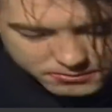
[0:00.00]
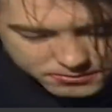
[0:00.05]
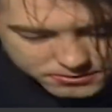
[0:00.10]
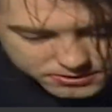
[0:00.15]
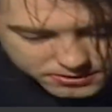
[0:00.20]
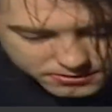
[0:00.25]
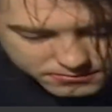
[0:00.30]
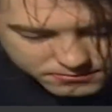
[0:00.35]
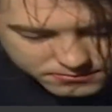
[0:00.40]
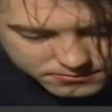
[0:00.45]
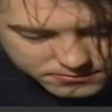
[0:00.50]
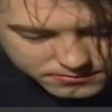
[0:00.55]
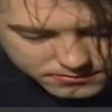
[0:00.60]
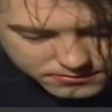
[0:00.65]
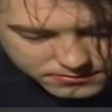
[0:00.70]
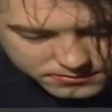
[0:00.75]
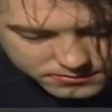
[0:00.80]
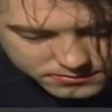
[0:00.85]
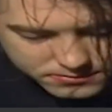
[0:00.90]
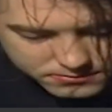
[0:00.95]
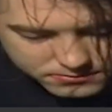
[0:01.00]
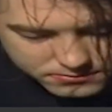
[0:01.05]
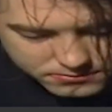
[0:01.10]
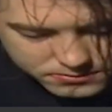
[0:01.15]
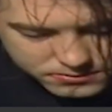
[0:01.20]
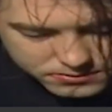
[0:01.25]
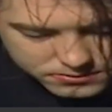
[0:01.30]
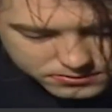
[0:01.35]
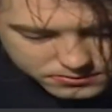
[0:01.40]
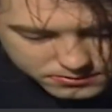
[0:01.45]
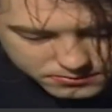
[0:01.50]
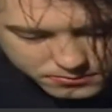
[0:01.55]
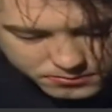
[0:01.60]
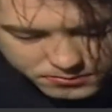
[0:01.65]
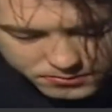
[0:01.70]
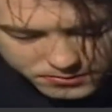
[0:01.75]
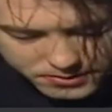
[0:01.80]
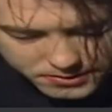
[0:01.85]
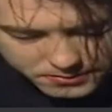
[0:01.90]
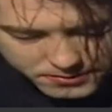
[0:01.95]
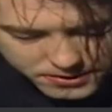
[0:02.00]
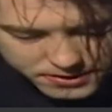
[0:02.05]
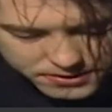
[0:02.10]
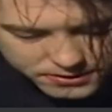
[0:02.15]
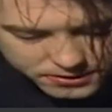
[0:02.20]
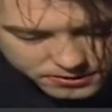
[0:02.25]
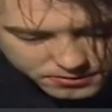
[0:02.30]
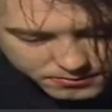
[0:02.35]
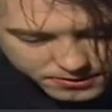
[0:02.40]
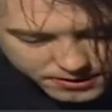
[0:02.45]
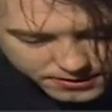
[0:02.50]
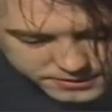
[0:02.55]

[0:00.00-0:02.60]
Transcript: Yeah, it was because me and Mary